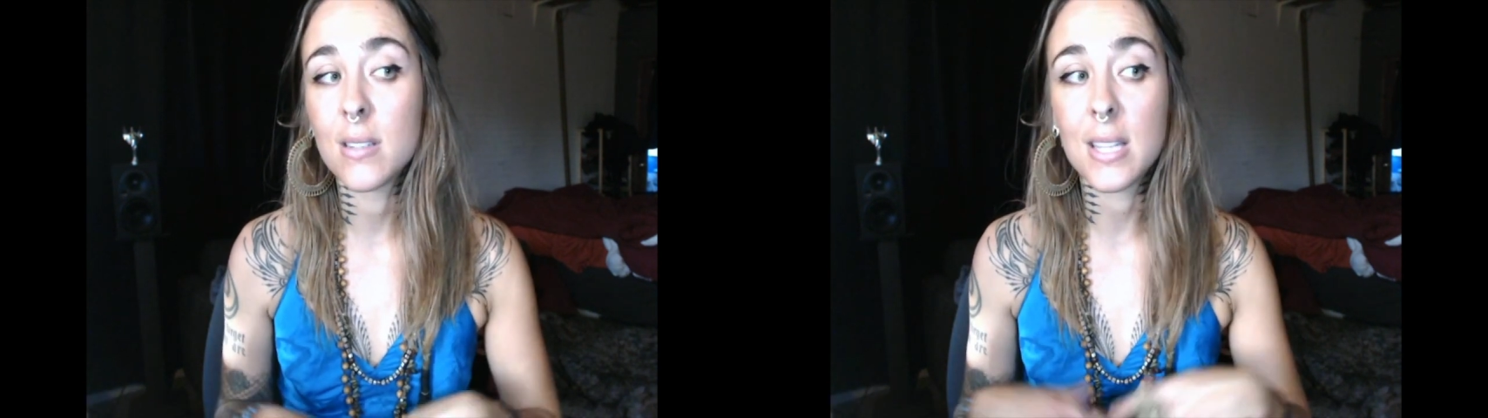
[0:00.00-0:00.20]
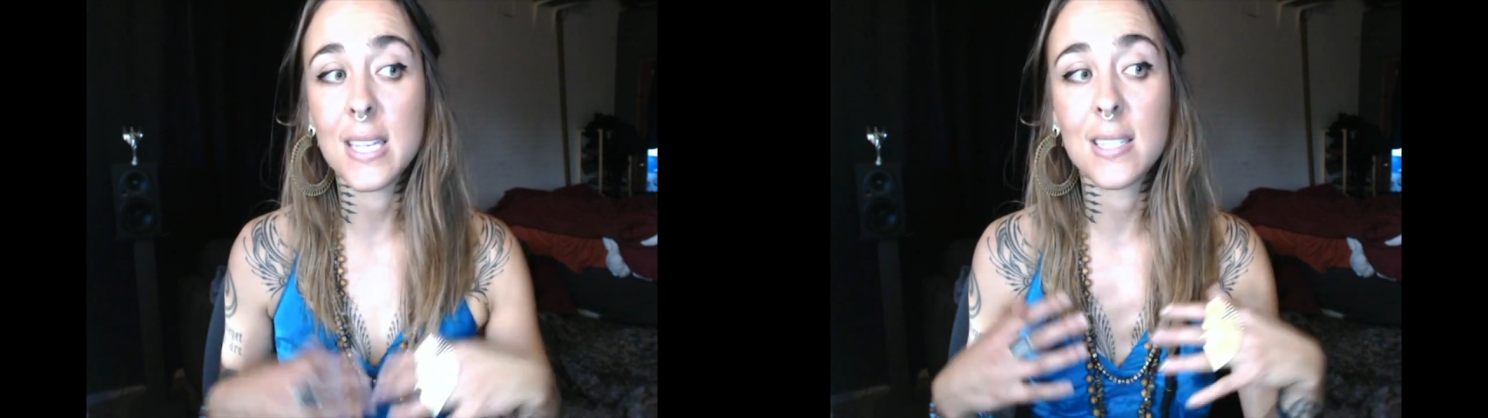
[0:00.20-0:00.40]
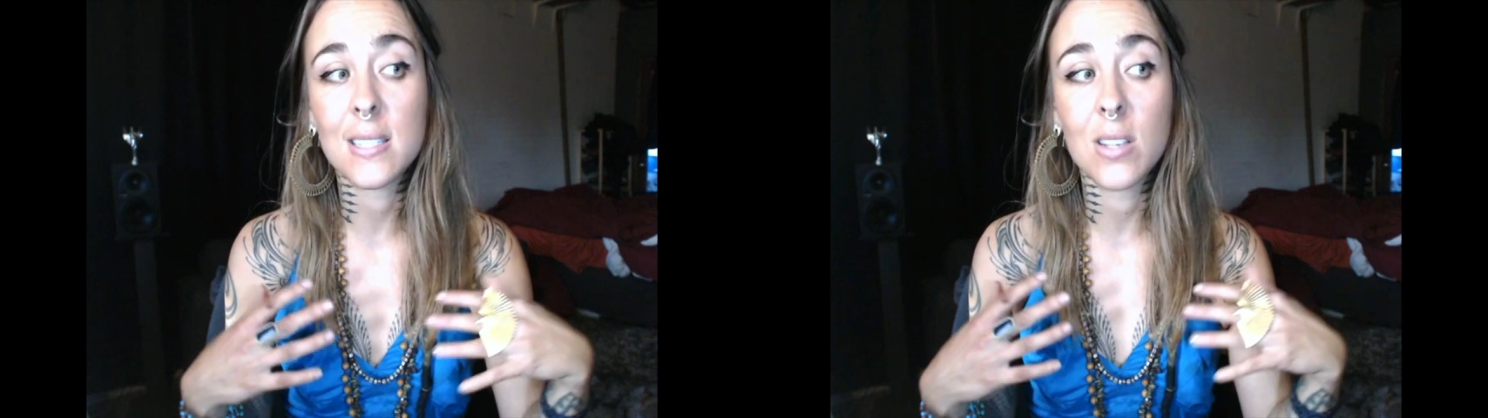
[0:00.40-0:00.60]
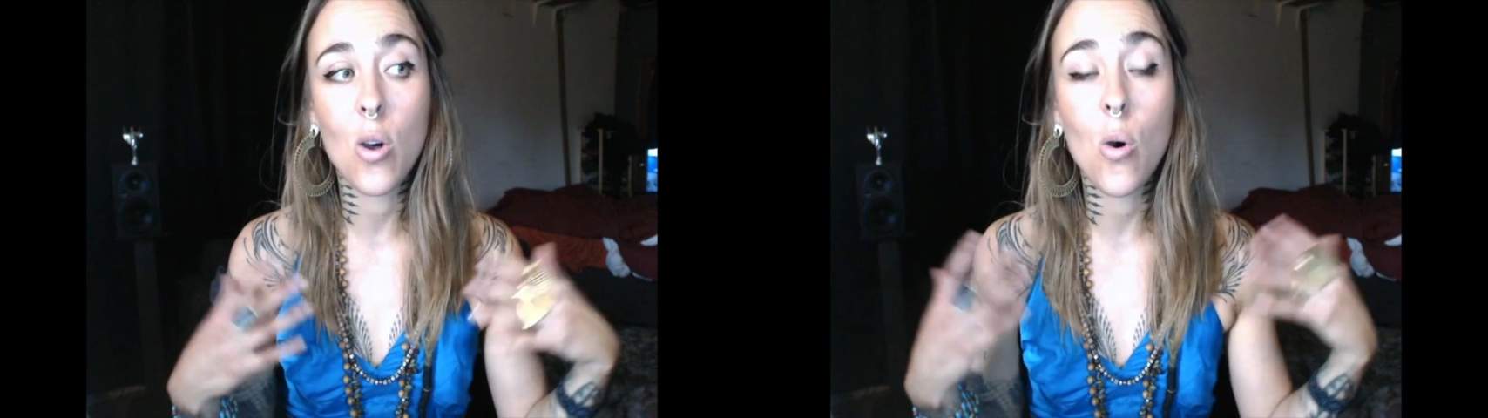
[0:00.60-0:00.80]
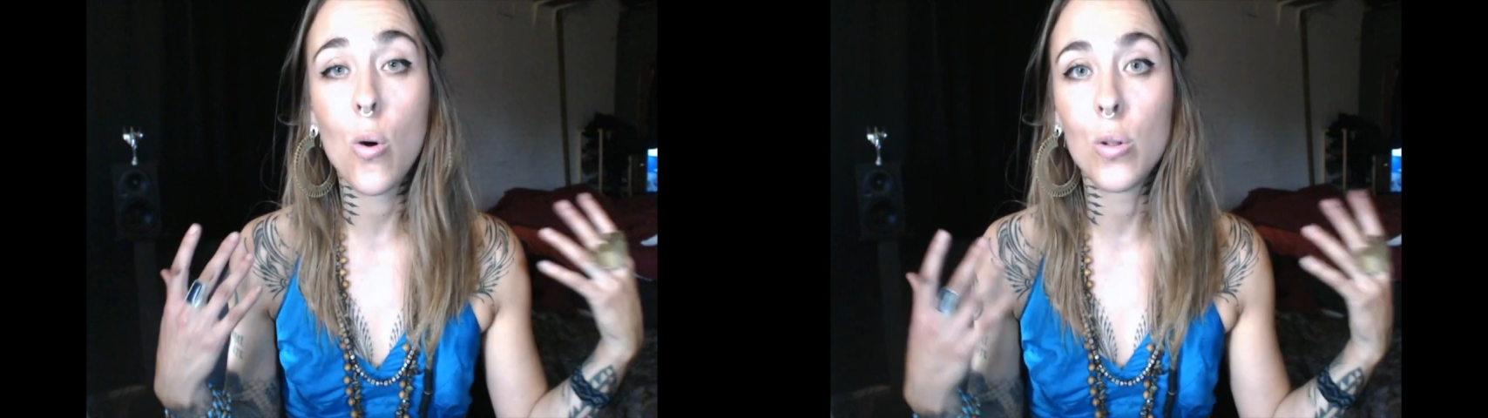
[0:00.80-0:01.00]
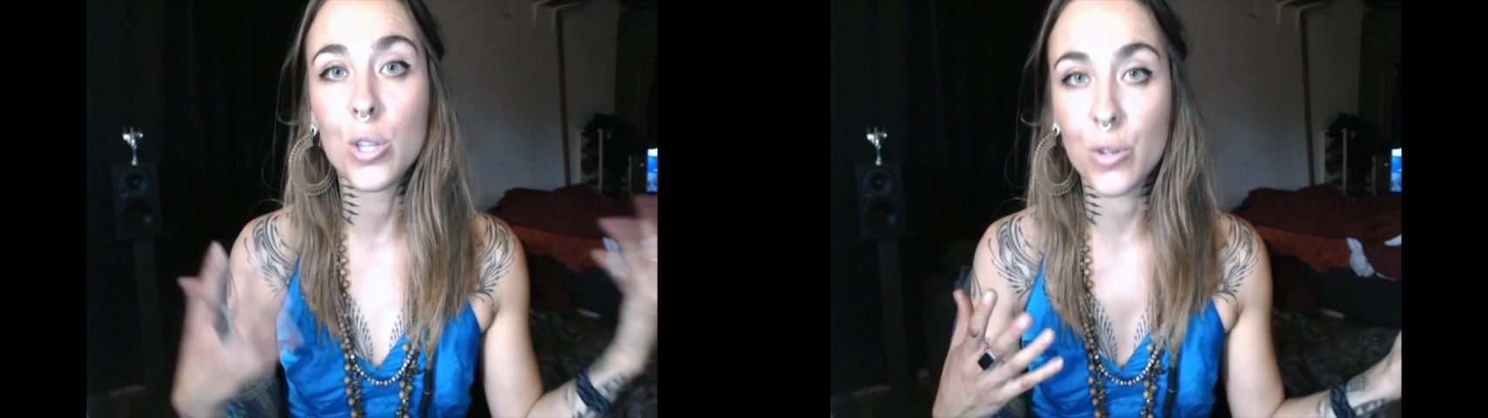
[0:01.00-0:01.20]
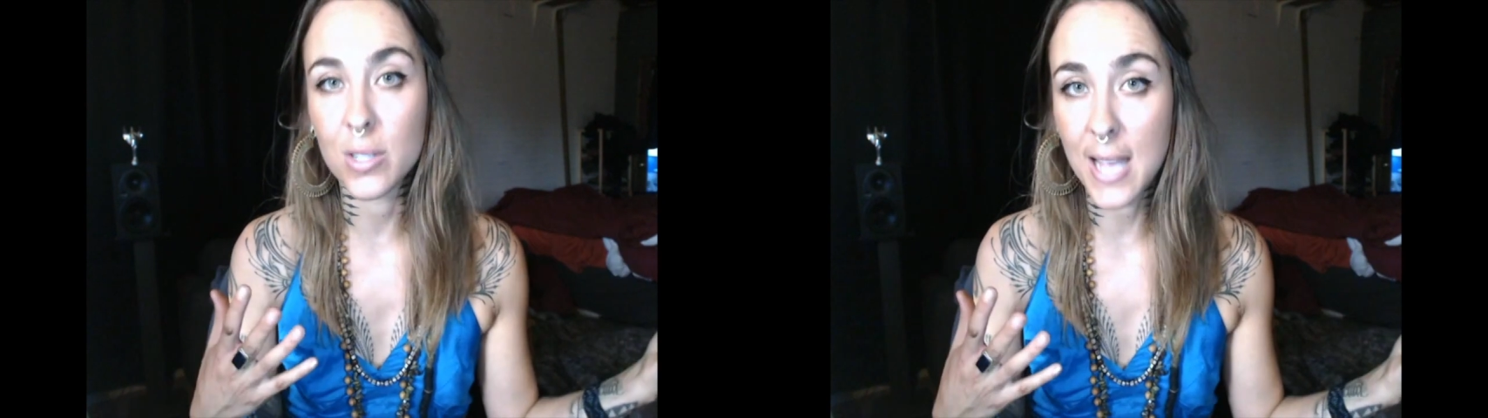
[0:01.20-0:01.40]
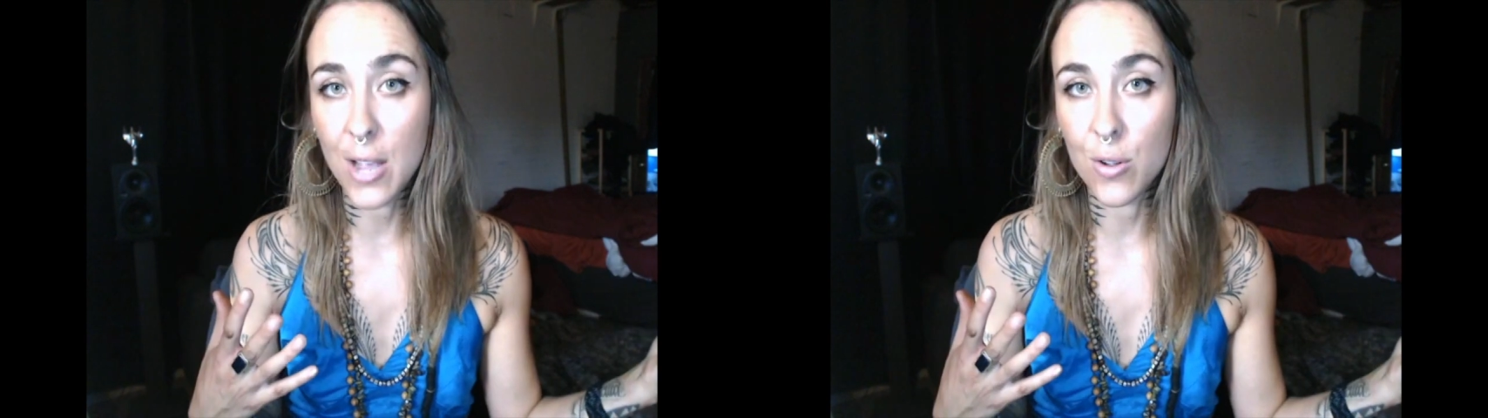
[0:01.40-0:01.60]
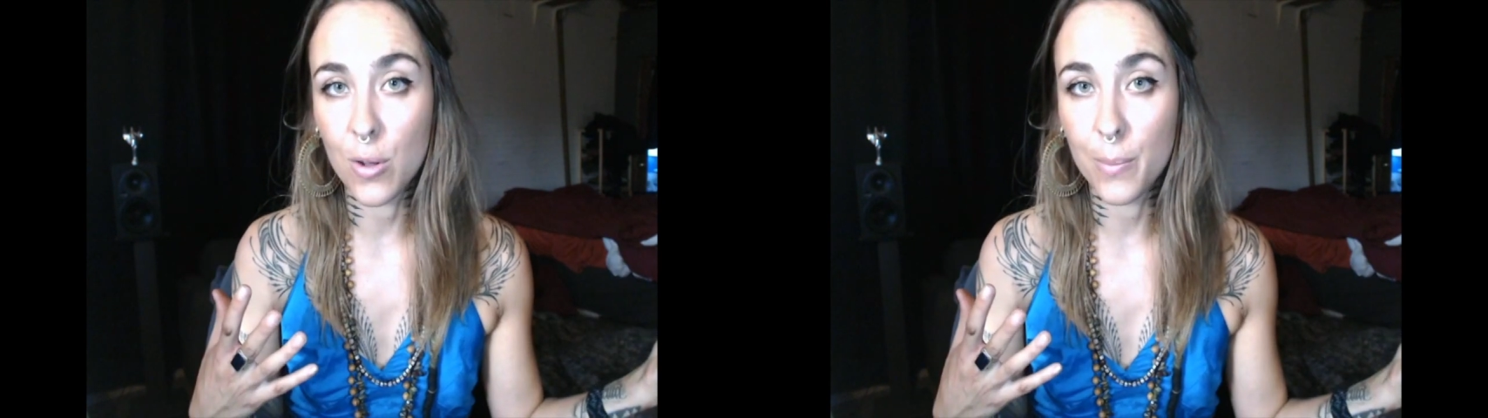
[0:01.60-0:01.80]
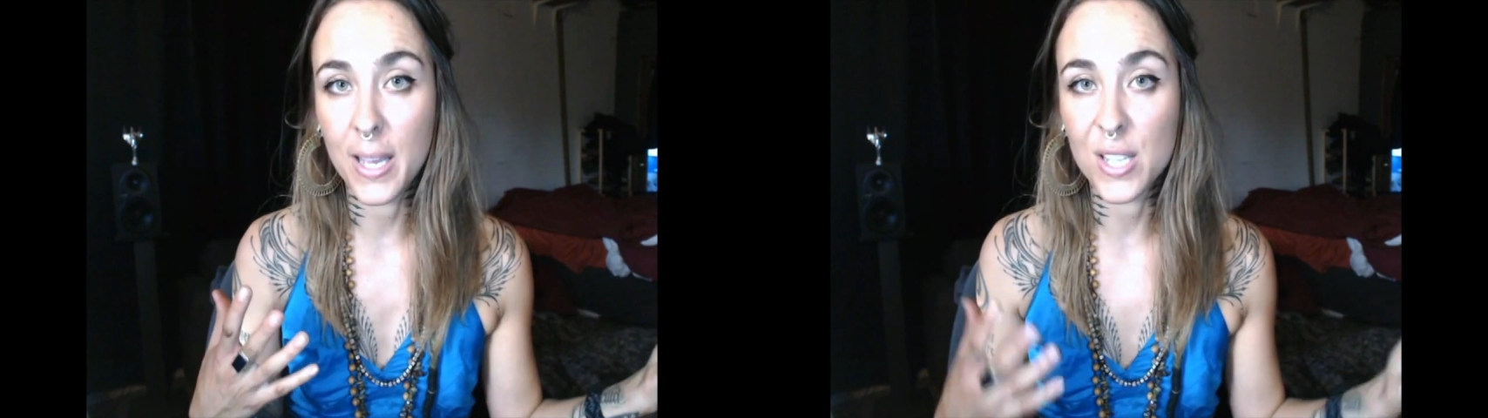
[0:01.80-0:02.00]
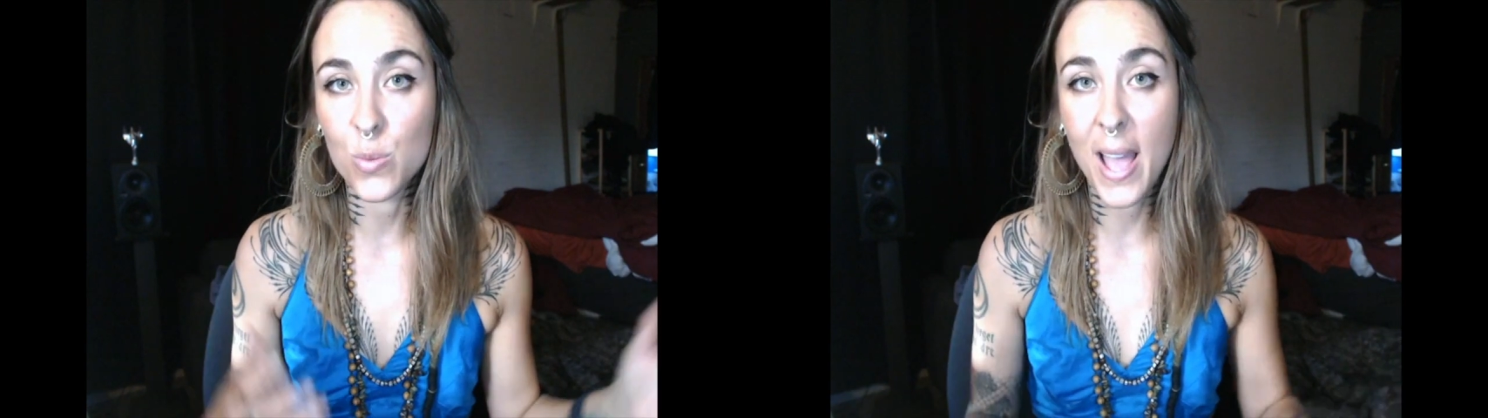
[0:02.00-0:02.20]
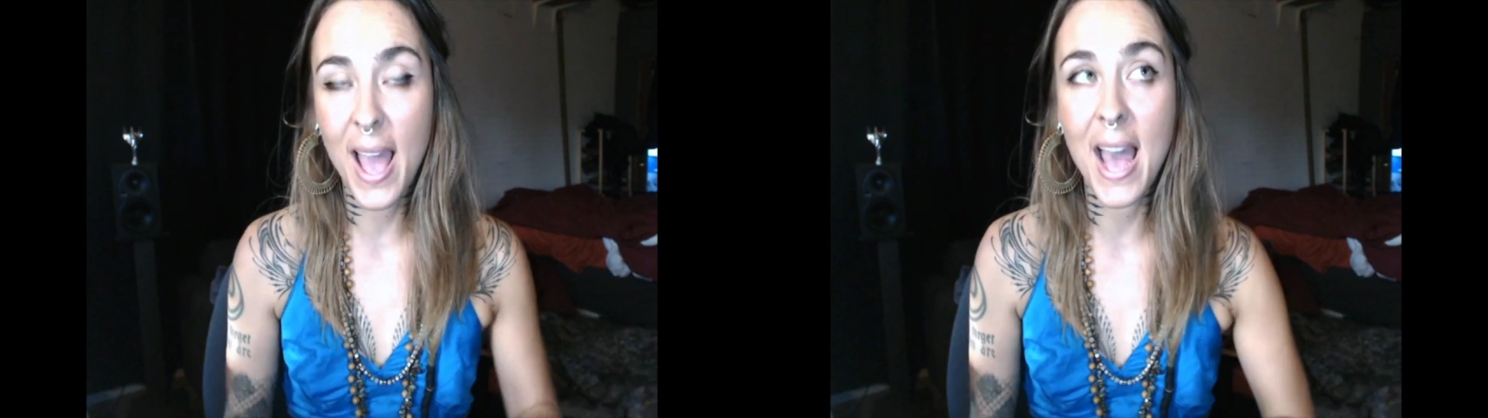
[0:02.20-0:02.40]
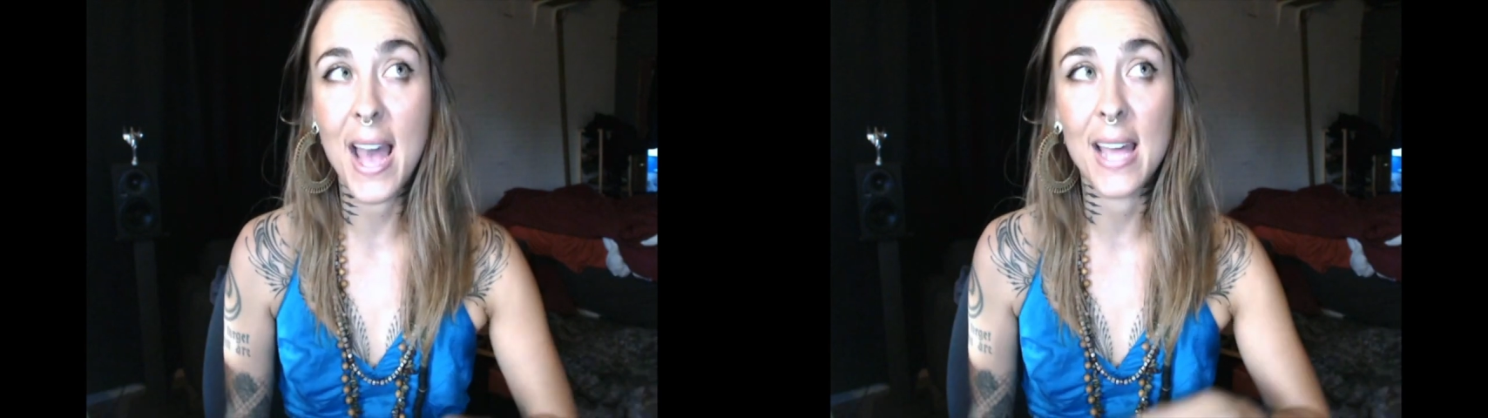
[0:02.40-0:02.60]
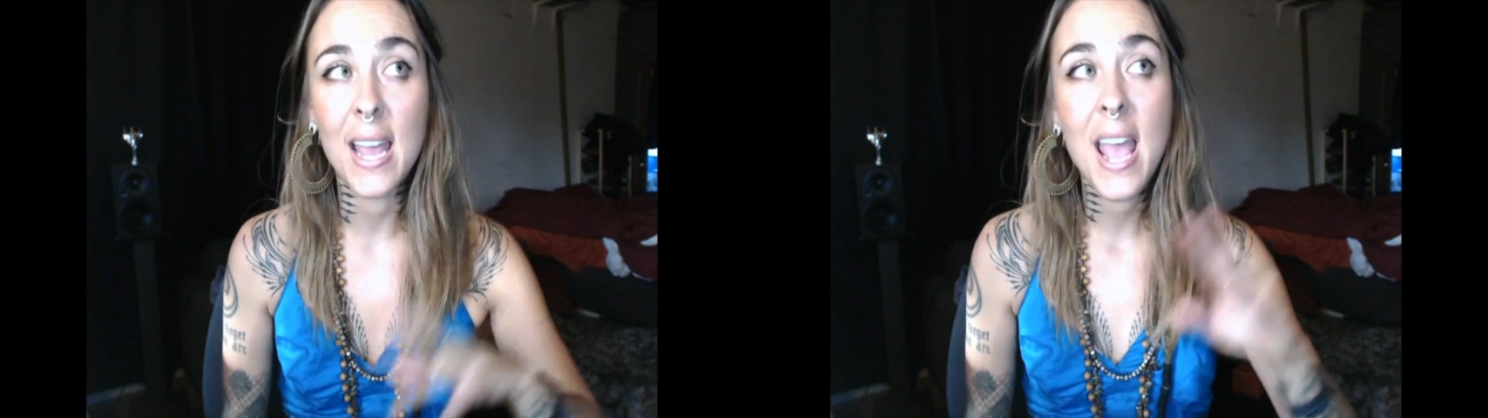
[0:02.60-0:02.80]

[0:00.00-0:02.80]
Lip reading: this whole lunar cycle because we had